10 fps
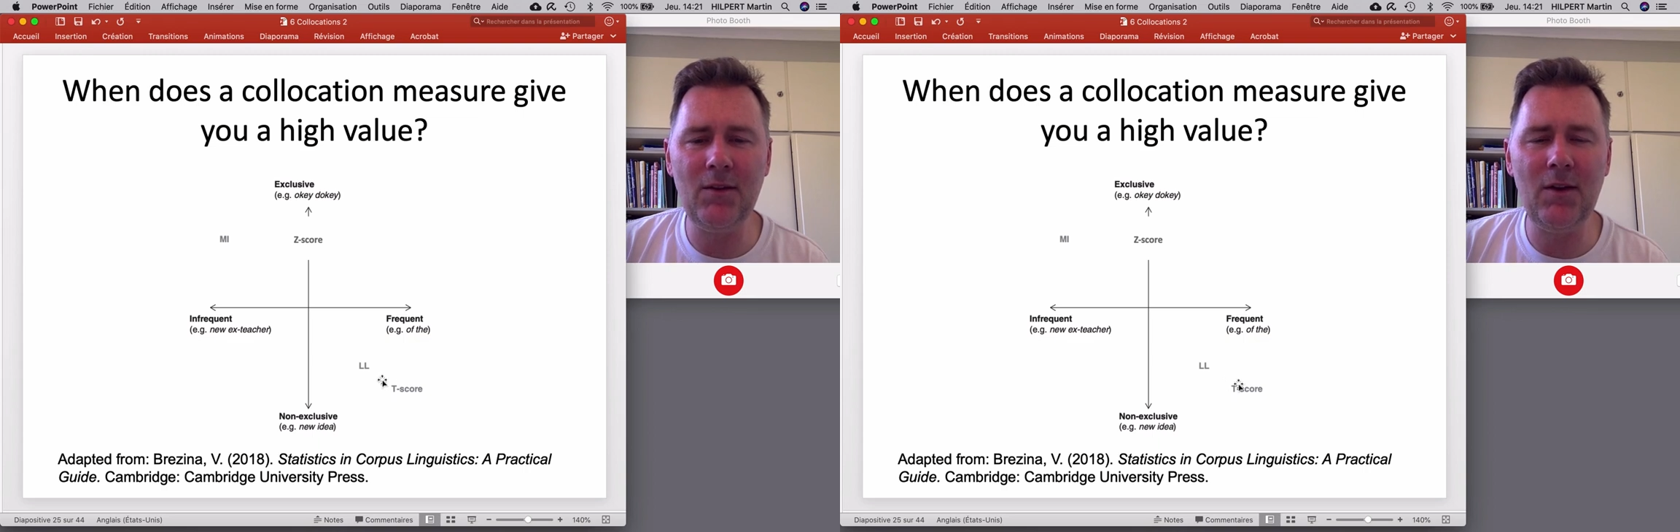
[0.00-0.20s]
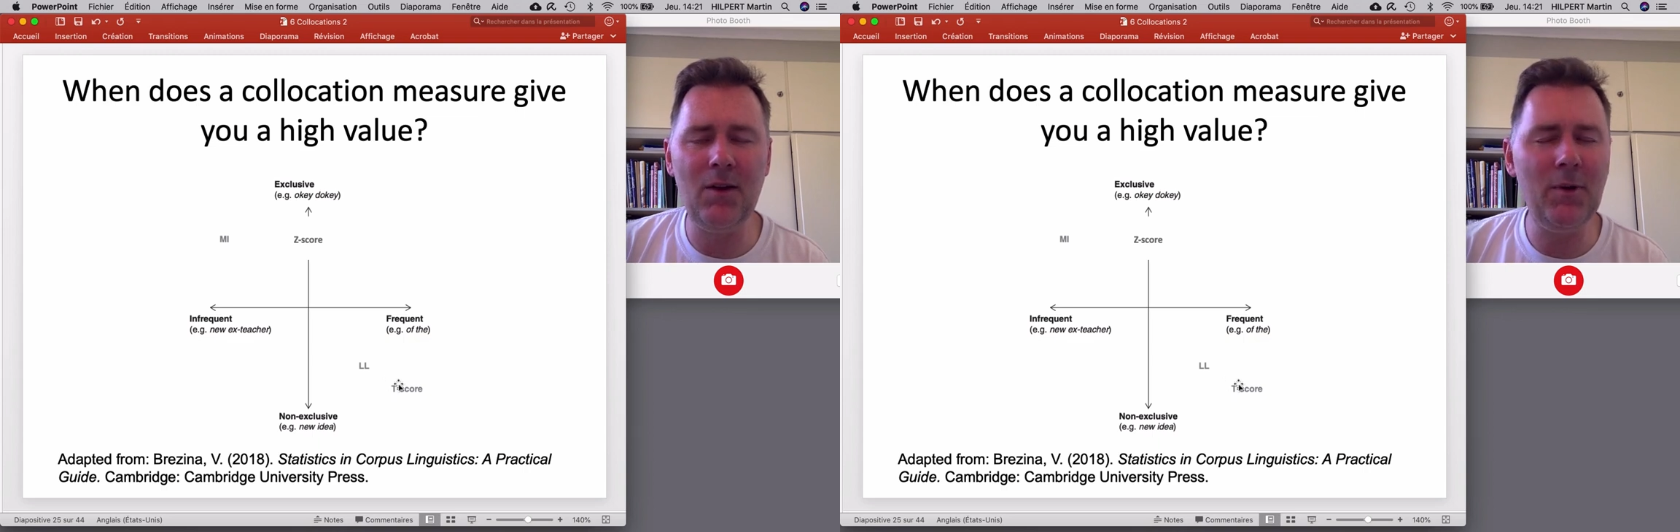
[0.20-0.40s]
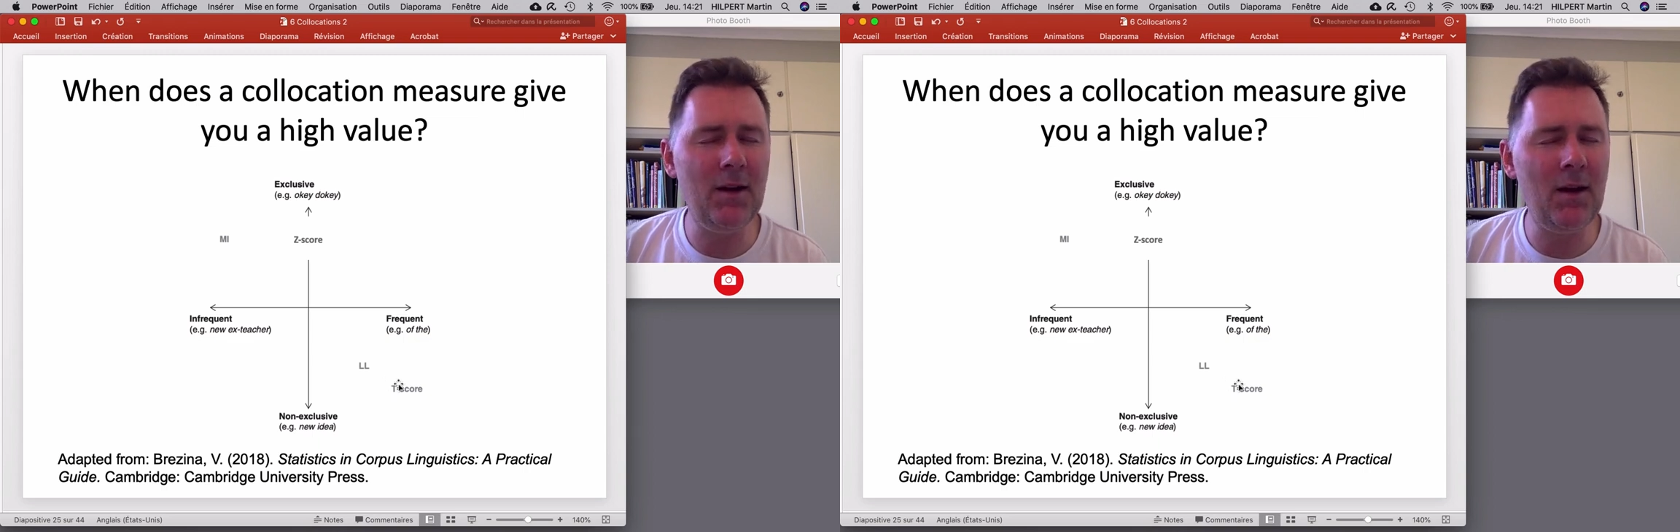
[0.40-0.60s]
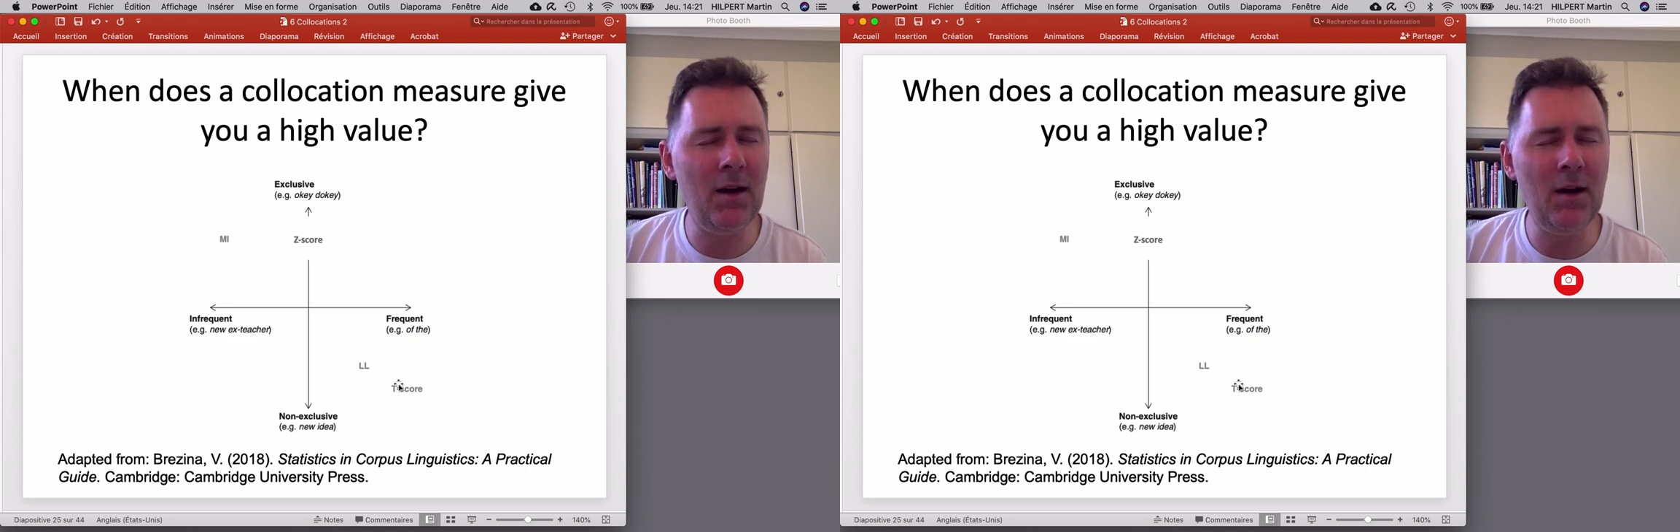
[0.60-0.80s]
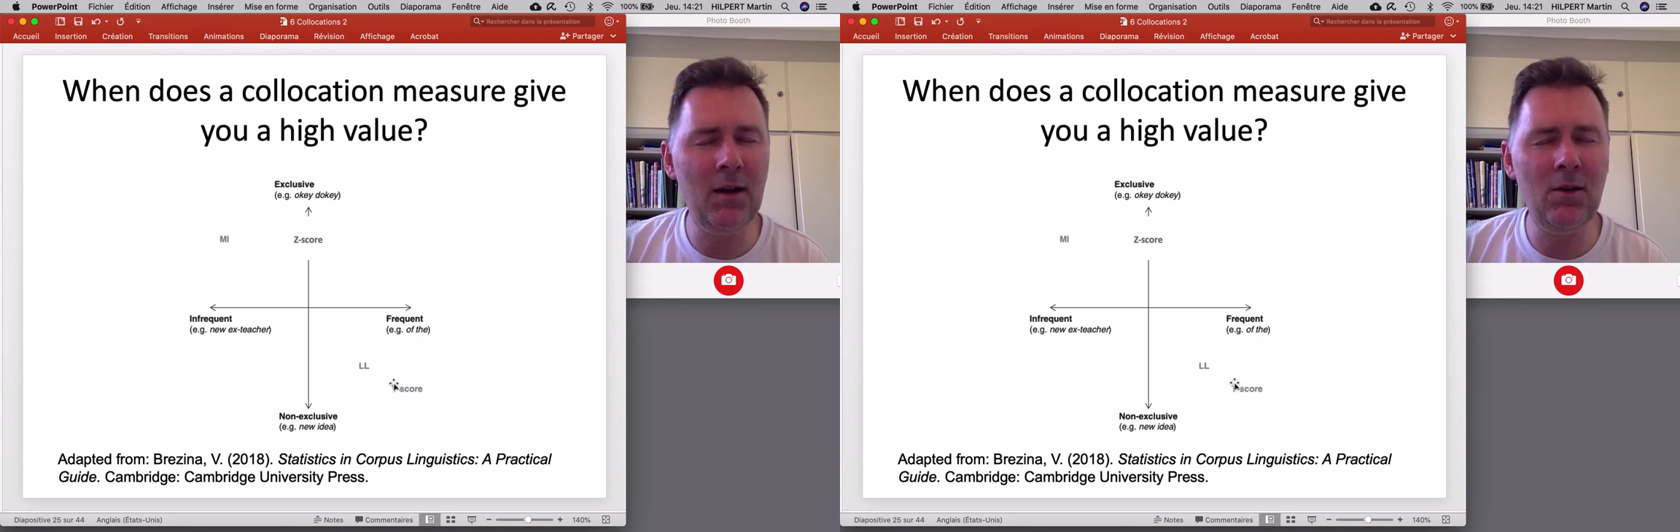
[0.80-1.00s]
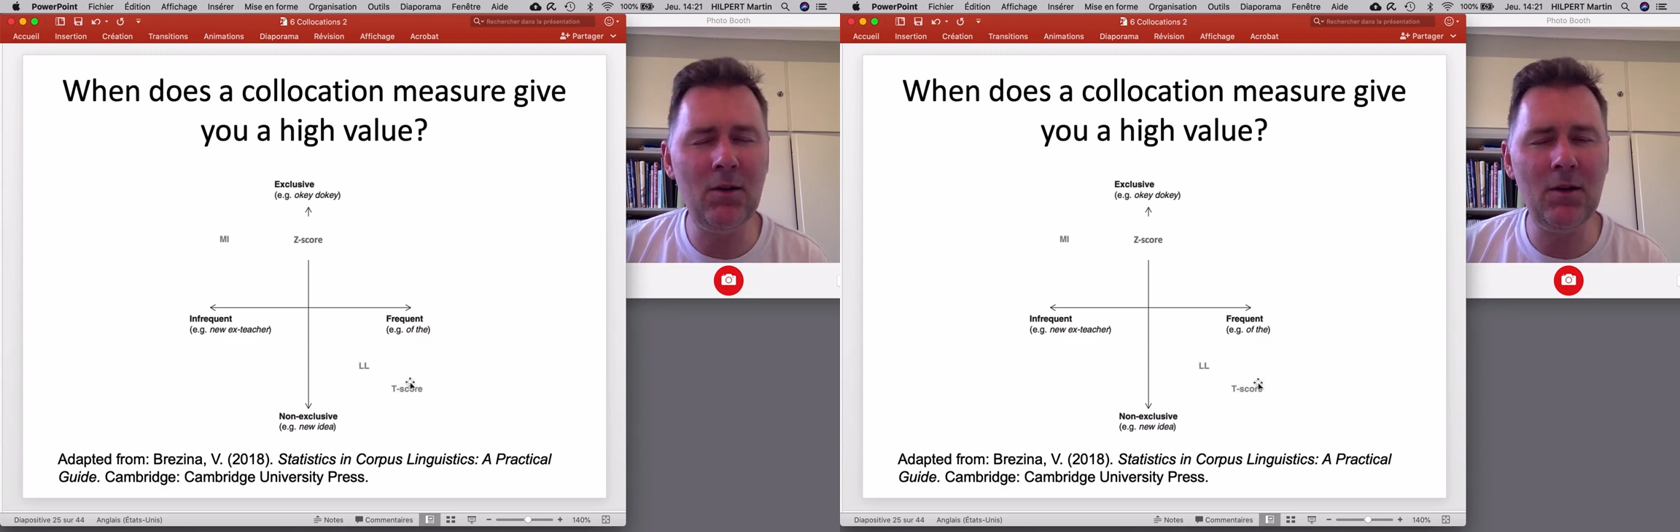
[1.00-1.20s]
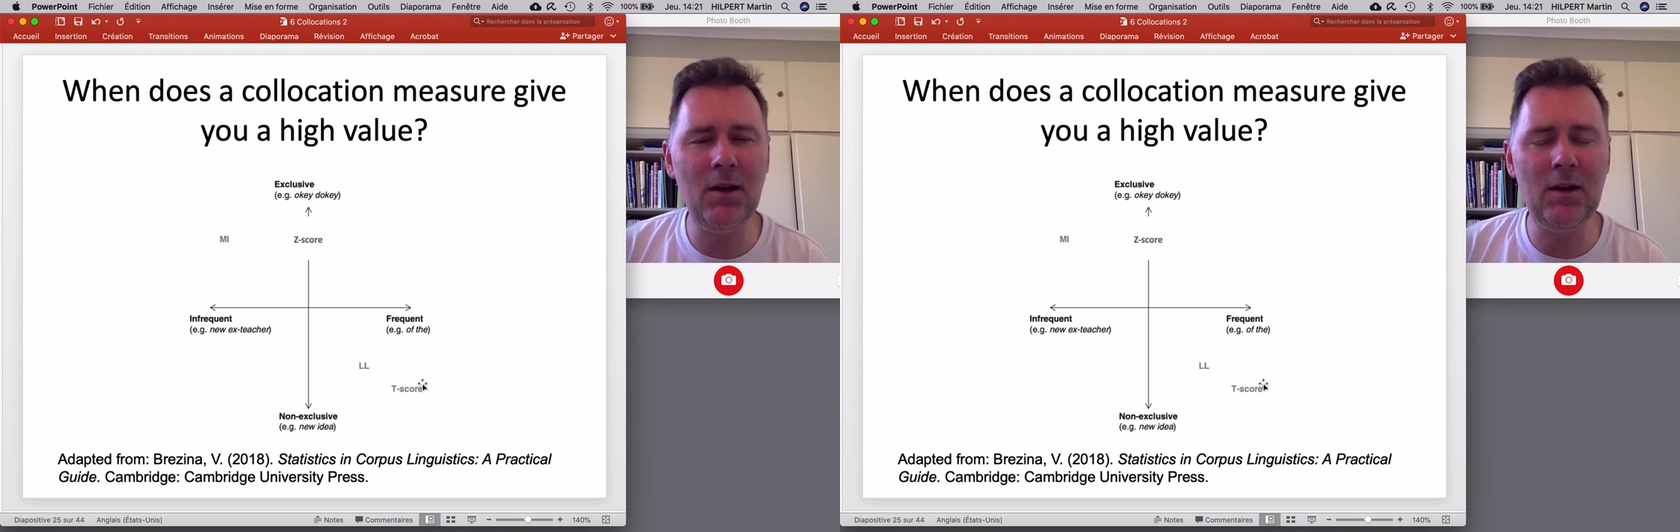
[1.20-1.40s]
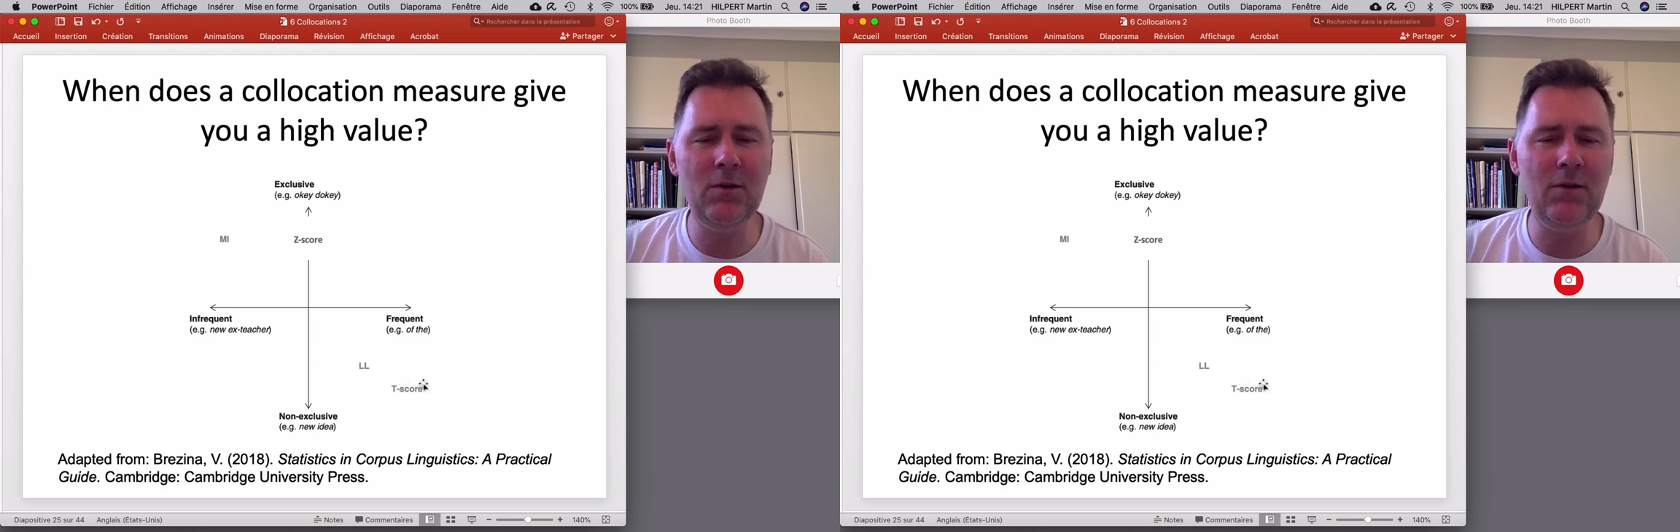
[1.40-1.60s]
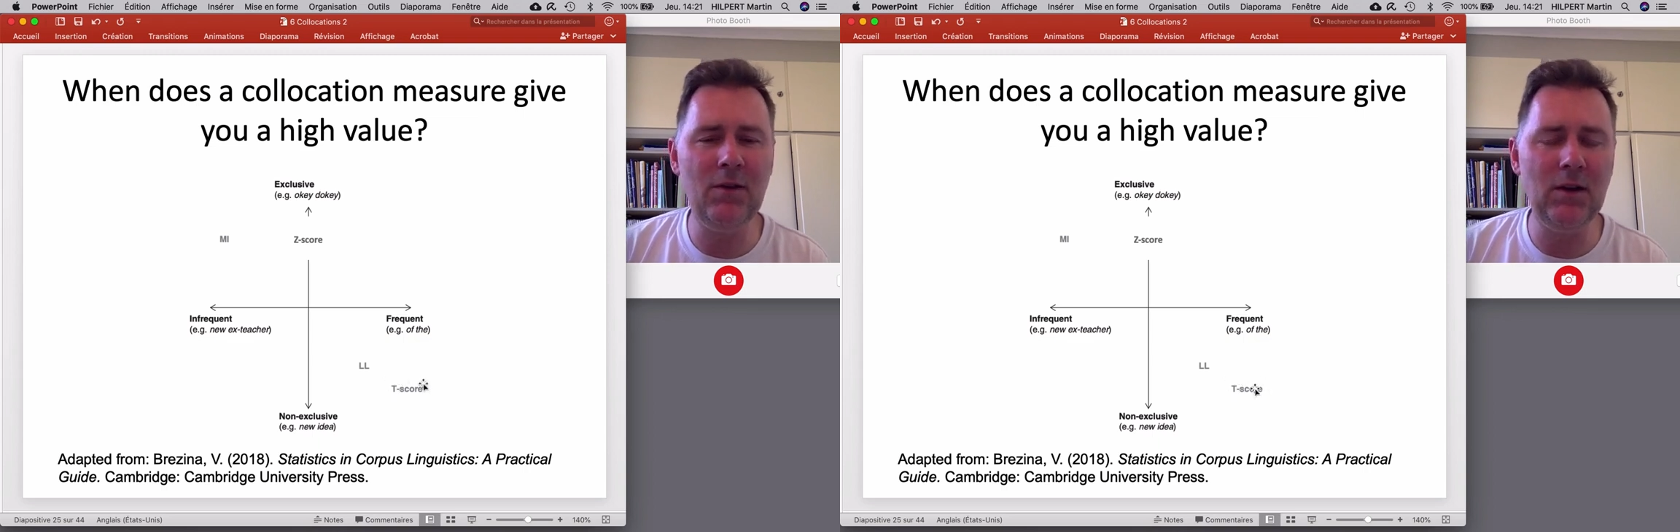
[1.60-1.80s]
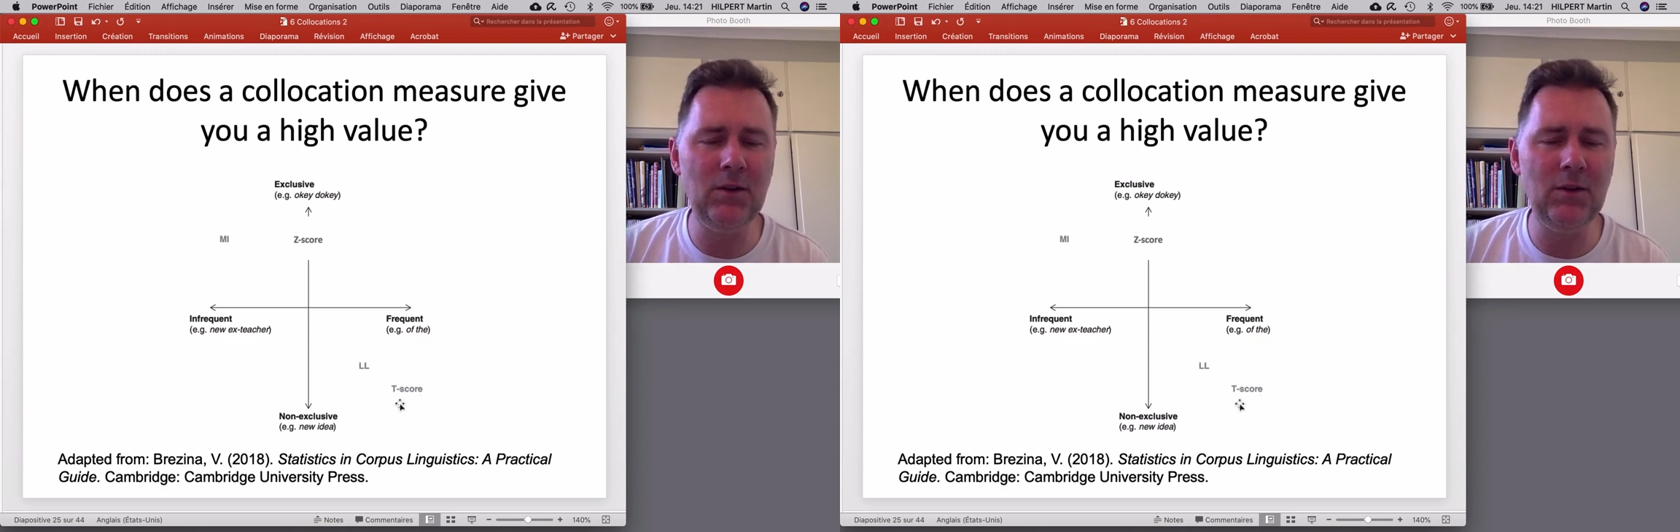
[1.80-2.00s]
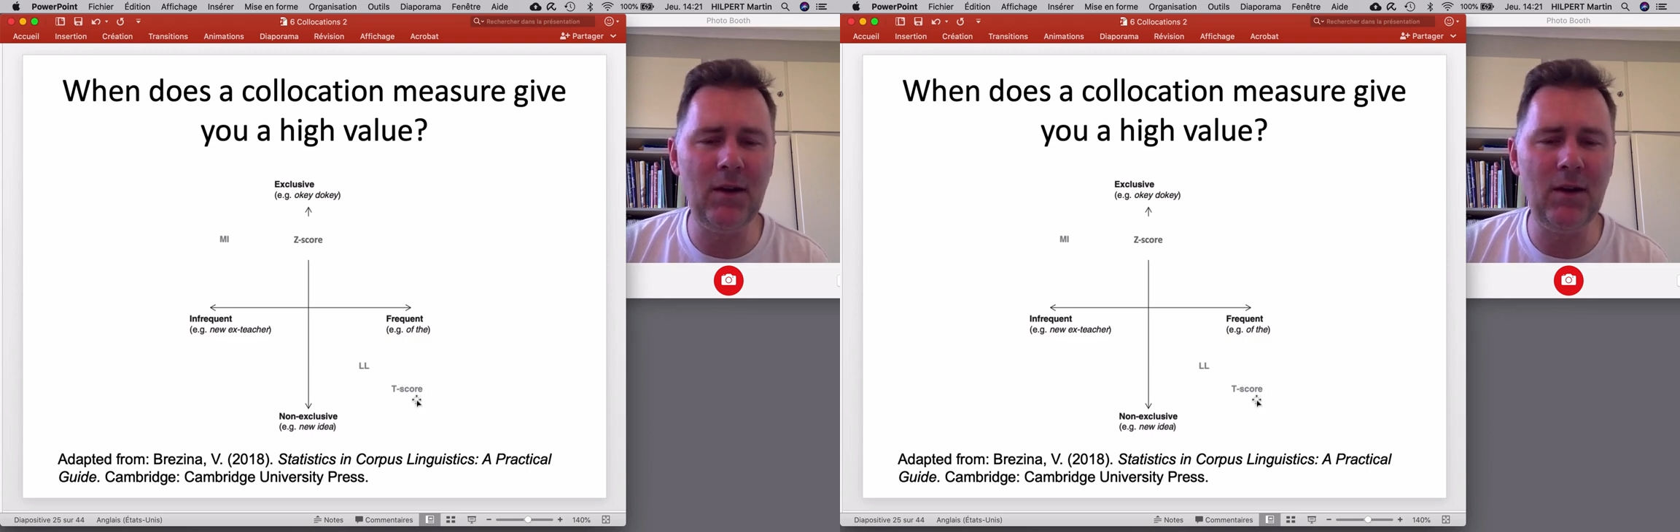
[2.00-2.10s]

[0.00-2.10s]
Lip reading: okay, we get high log likelihood values,